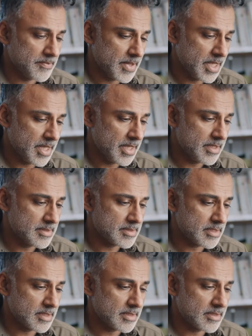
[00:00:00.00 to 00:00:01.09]
and
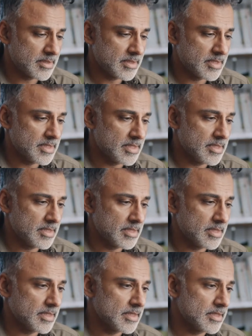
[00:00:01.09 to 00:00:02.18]

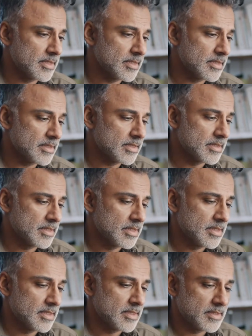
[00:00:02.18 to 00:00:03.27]
the
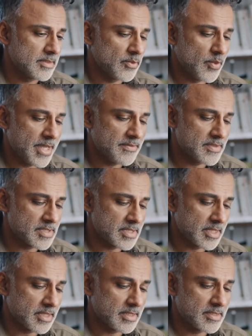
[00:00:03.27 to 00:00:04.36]
weight of this
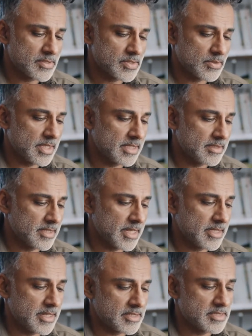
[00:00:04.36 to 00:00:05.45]
thing is so light that I
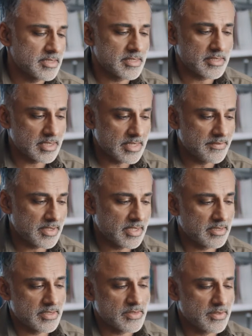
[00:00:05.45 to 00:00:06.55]
can actually just leave it
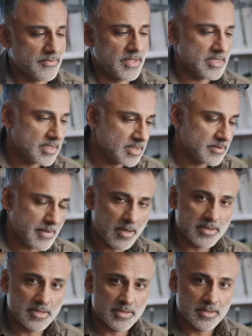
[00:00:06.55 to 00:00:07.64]
like this if I need to
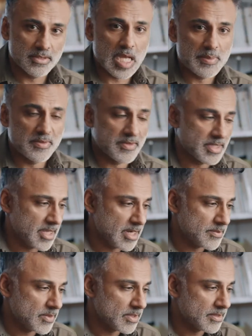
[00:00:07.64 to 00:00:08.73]
mount it to the top of a
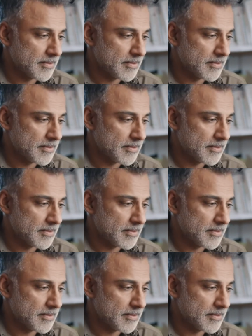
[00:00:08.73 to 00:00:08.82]
camera.